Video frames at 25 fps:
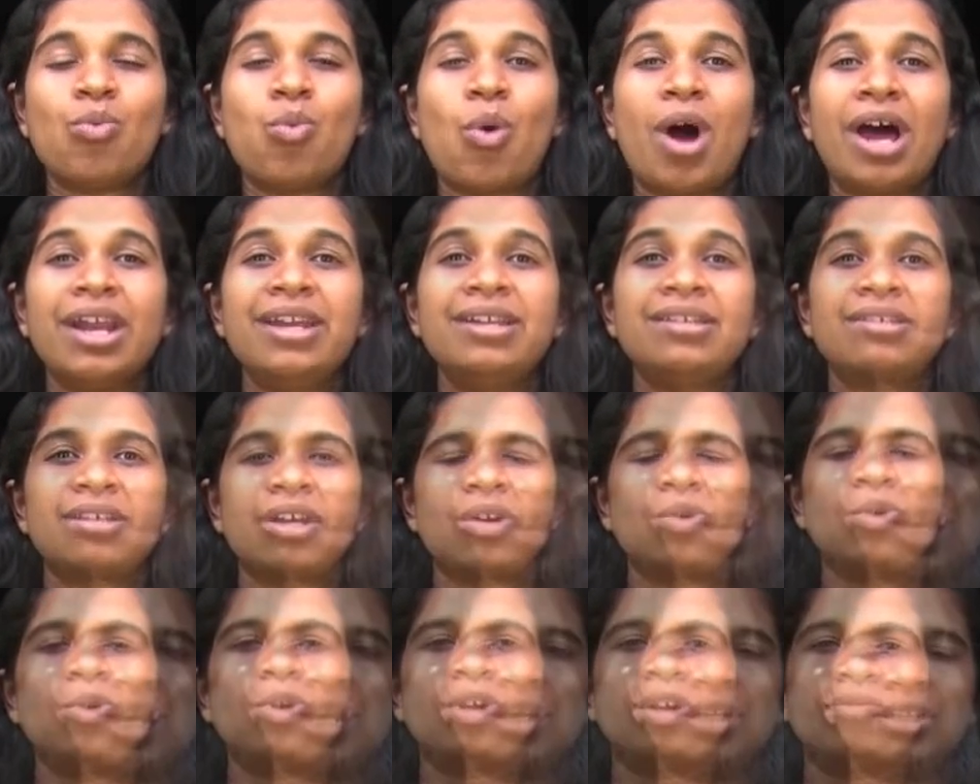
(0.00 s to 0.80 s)
1 is
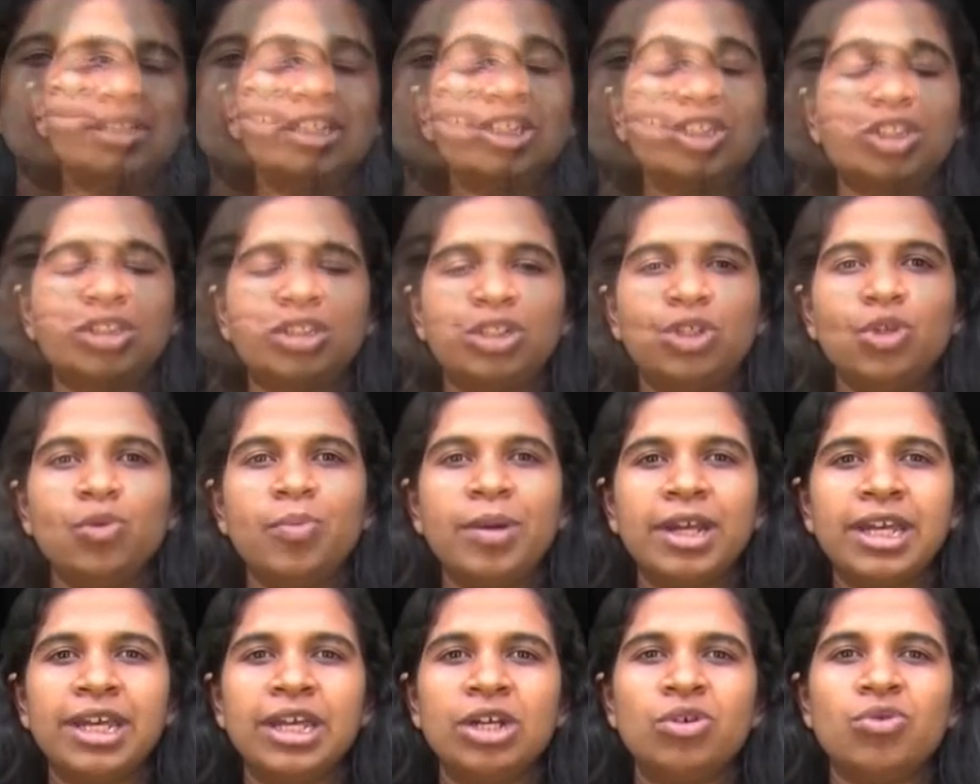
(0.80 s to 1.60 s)
a root of this
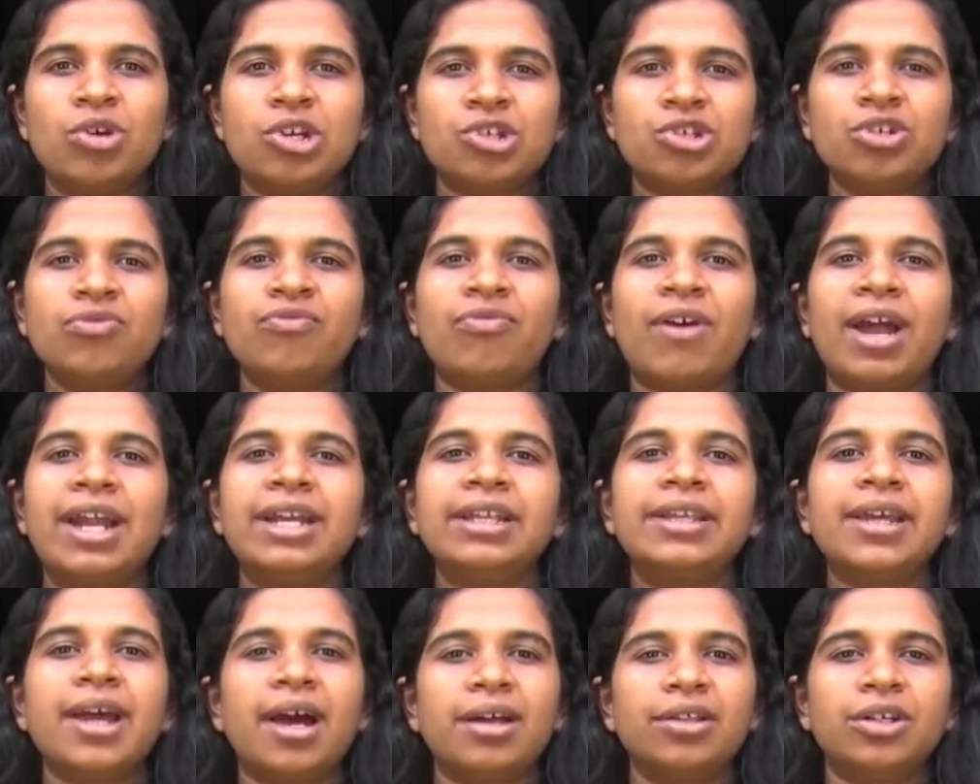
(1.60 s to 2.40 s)
cubic equation,
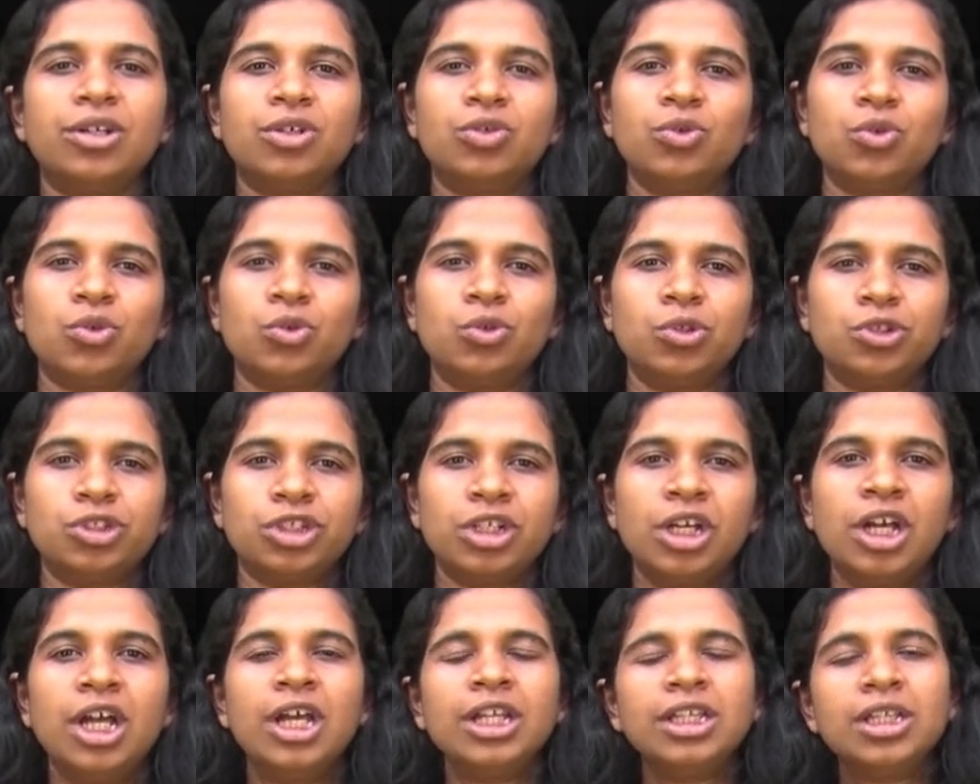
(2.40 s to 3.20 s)
find the other 2 roots.